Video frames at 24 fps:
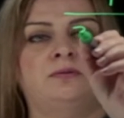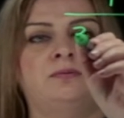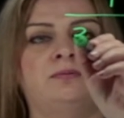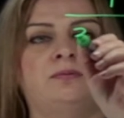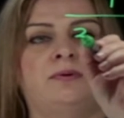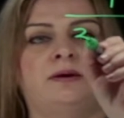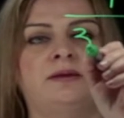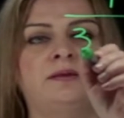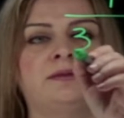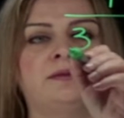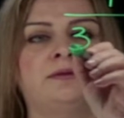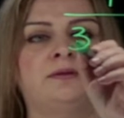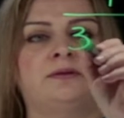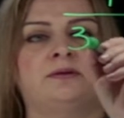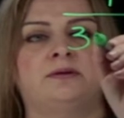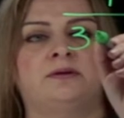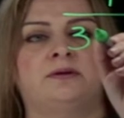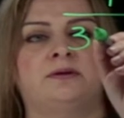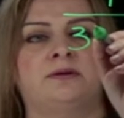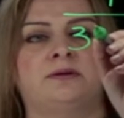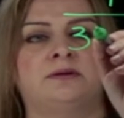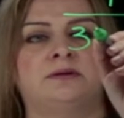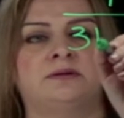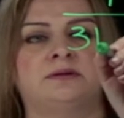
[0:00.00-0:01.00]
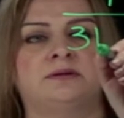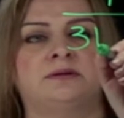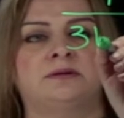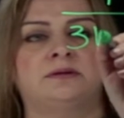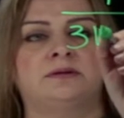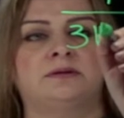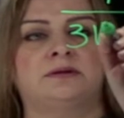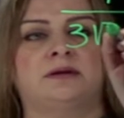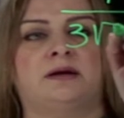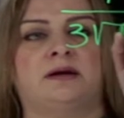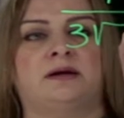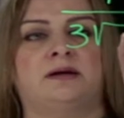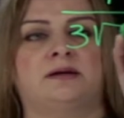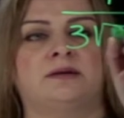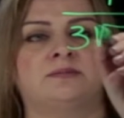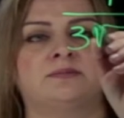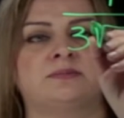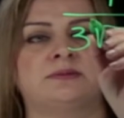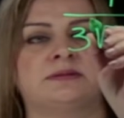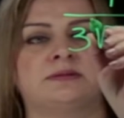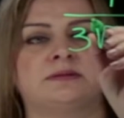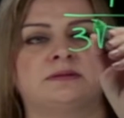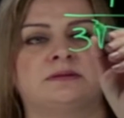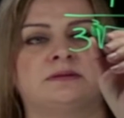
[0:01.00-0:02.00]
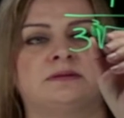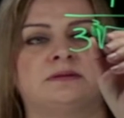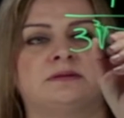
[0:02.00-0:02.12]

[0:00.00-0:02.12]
1/3 times